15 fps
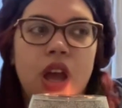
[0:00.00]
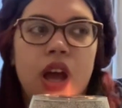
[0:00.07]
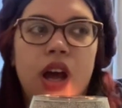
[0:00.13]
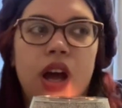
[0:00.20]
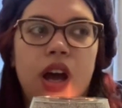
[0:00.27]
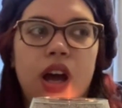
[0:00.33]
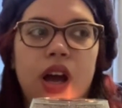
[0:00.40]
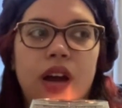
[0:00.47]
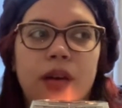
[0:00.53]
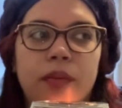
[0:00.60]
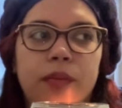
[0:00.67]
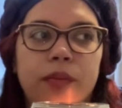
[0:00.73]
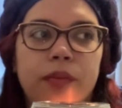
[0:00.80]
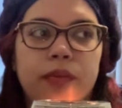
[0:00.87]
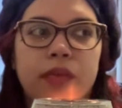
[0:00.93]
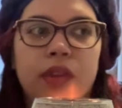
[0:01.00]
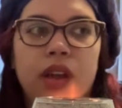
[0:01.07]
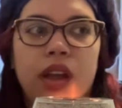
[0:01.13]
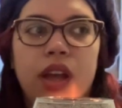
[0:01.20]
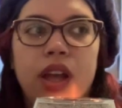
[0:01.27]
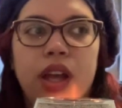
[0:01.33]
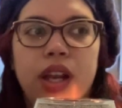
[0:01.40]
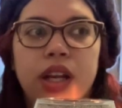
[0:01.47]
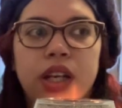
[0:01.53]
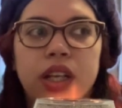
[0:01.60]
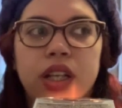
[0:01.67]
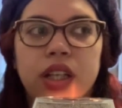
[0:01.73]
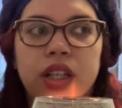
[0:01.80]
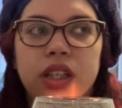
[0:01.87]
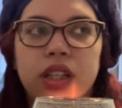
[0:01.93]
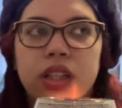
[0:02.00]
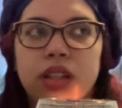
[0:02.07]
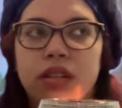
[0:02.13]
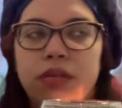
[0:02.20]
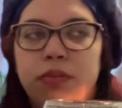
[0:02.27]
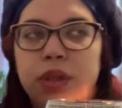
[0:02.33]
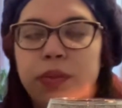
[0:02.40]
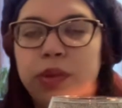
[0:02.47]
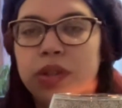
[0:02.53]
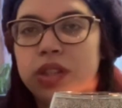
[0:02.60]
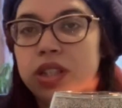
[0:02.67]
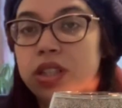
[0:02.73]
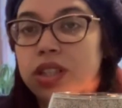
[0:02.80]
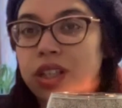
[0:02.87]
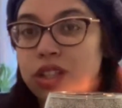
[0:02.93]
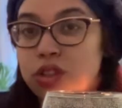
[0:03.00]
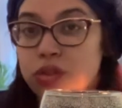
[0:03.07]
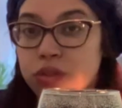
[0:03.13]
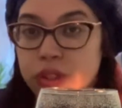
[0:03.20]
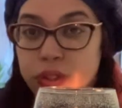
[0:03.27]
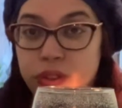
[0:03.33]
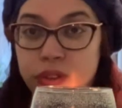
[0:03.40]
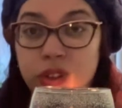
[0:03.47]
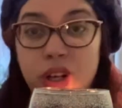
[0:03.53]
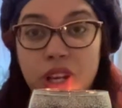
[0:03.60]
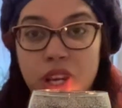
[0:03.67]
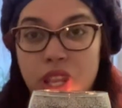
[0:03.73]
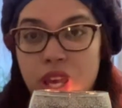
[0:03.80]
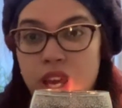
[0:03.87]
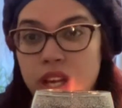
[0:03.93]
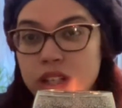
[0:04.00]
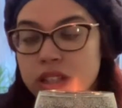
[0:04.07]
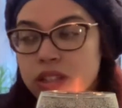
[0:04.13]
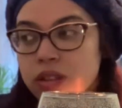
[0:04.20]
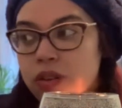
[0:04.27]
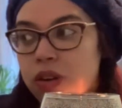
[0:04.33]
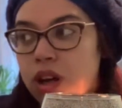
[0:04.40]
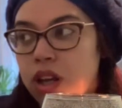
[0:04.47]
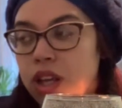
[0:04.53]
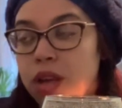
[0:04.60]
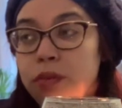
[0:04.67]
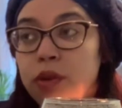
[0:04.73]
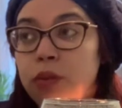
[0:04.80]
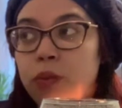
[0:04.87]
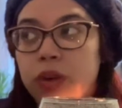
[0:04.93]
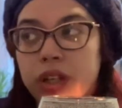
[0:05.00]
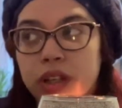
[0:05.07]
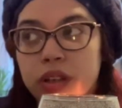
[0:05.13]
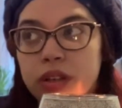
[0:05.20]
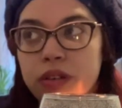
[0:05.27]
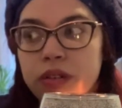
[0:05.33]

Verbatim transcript: um, and people tend to get triggered a lot so i am aware